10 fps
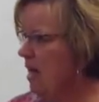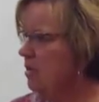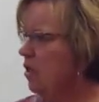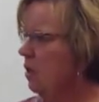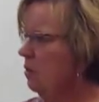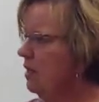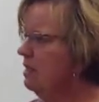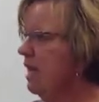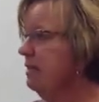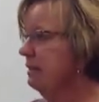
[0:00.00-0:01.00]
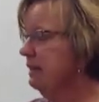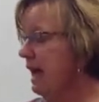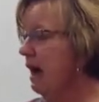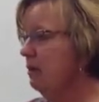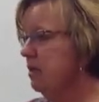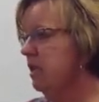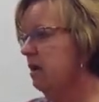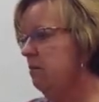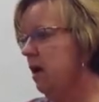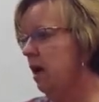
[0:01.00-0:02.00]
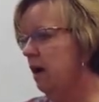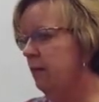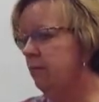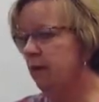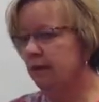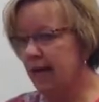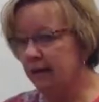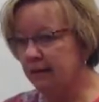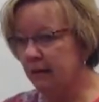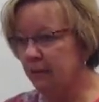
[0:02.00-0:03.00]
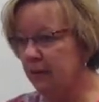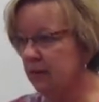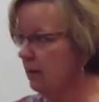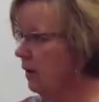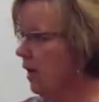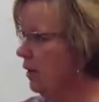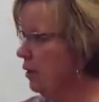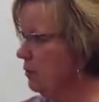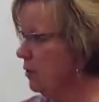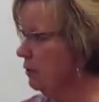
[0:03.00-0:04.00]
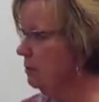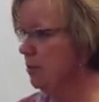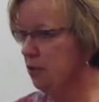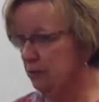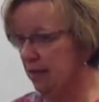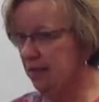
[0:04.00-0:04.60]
So this has allowed a lot of therapists are out on YouTube doing